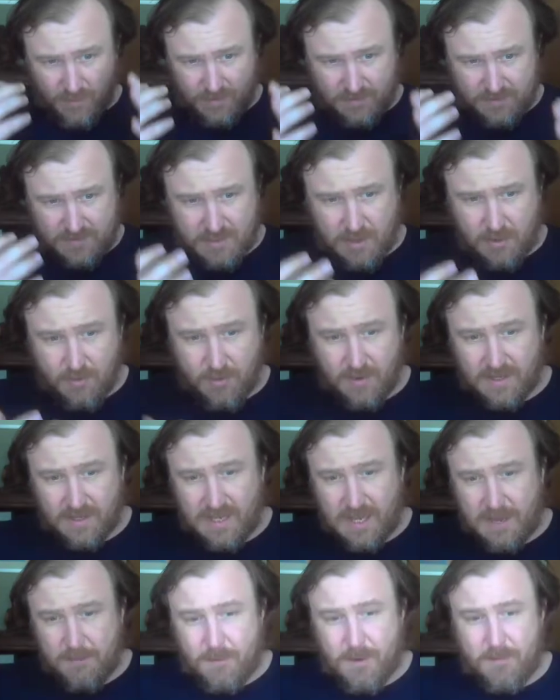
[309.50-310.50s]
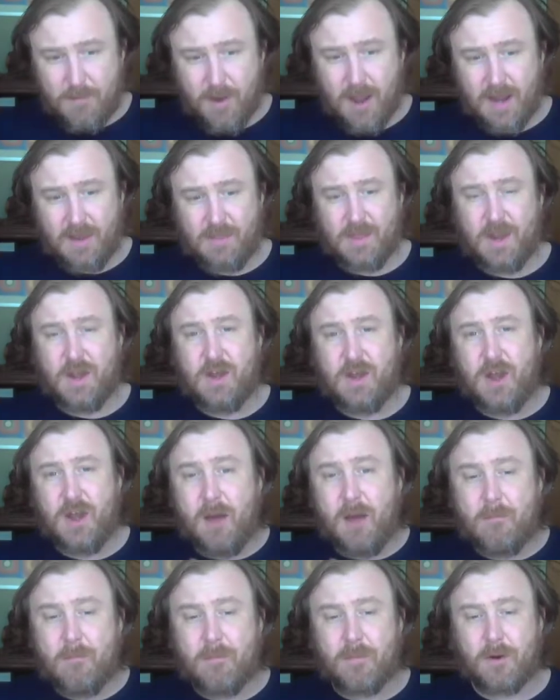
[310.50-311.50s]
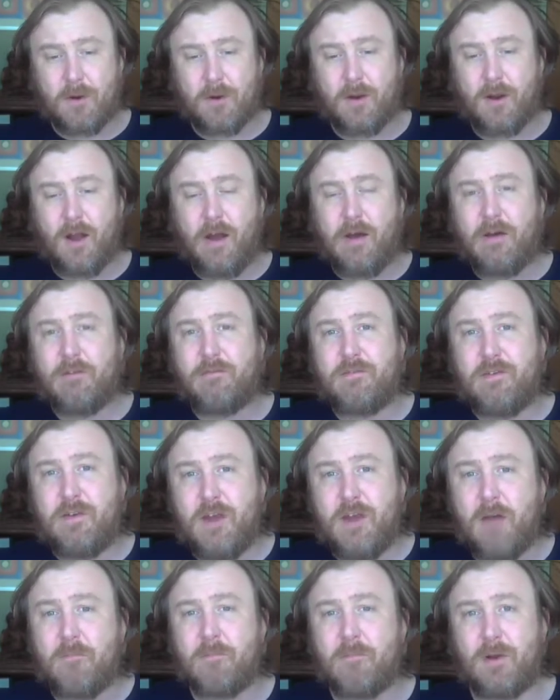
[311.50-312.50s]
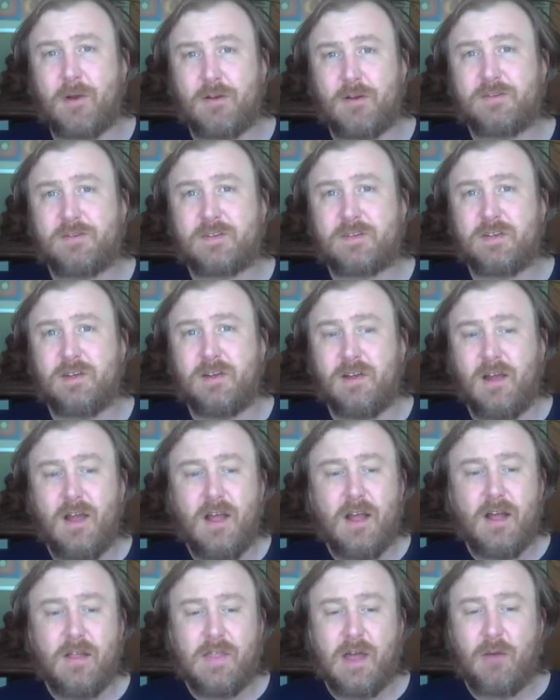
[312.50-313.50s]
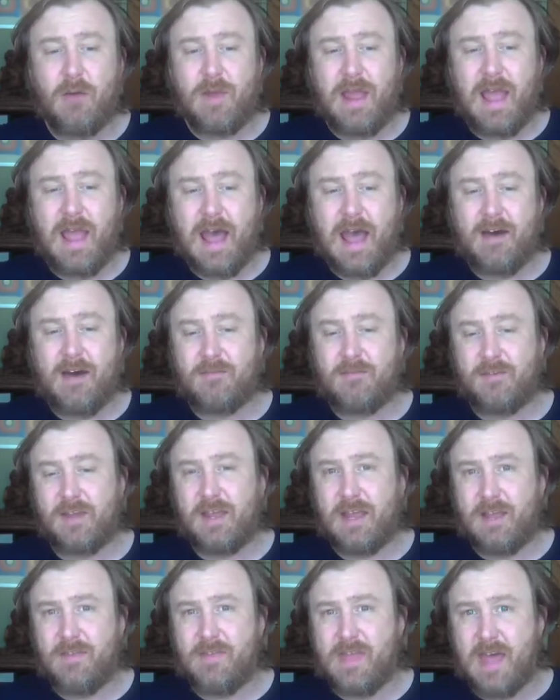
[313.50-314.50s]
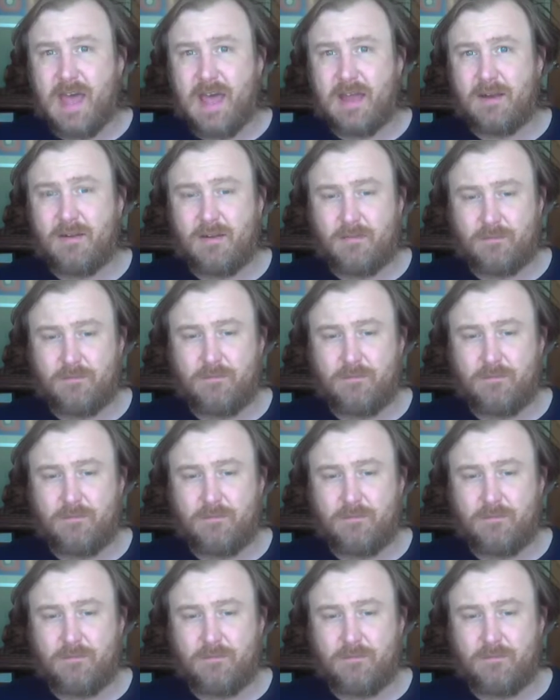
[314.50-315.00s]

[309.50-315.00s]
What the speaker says: So keep in mind the number of numbers that we have in that